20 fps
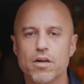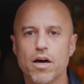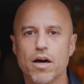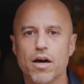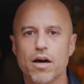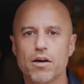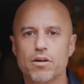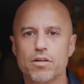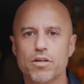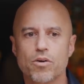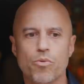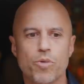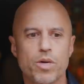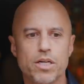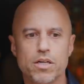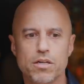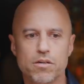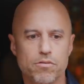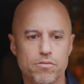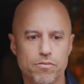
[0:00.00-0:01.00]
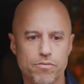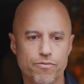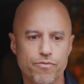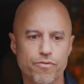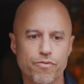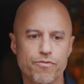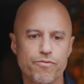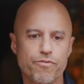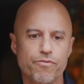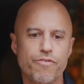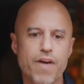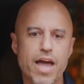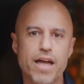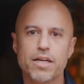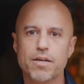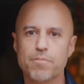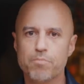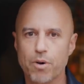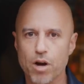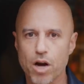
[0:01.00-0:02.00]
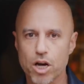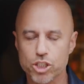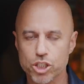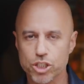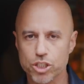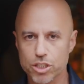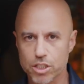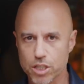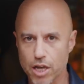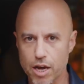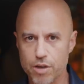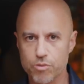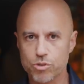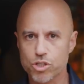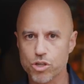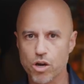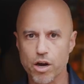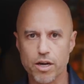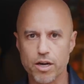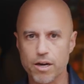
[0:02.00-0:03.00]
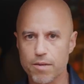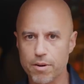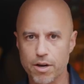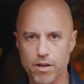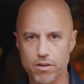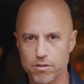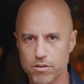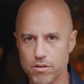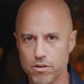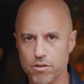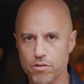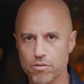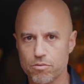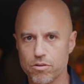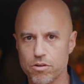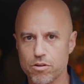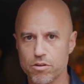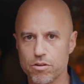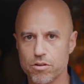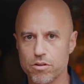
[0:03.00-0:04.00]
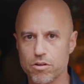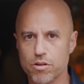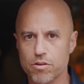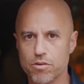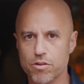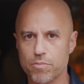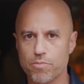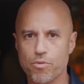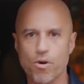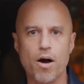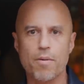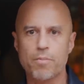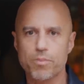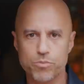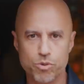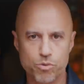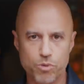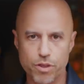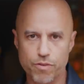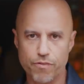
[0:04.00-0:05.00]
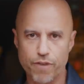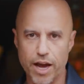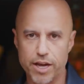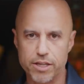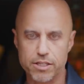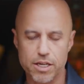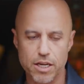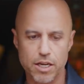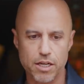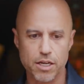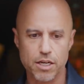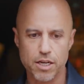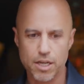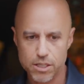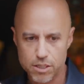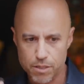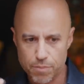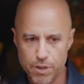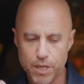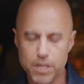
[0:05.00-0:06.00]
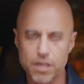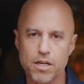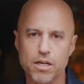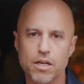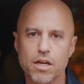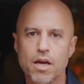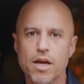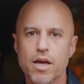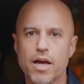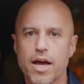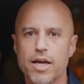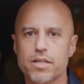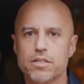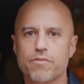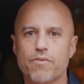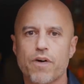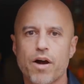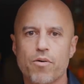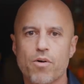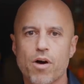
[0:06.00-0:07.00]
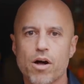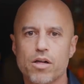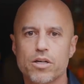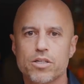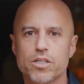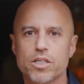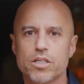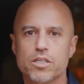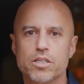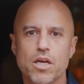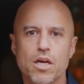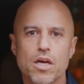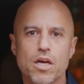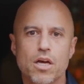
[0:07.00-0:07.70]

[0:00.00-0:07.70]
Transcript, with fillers: Uh, you know, when Vanden Bossche, this guy was talking about, you know, the, the, the problems with vaccine in his opinion as a virologist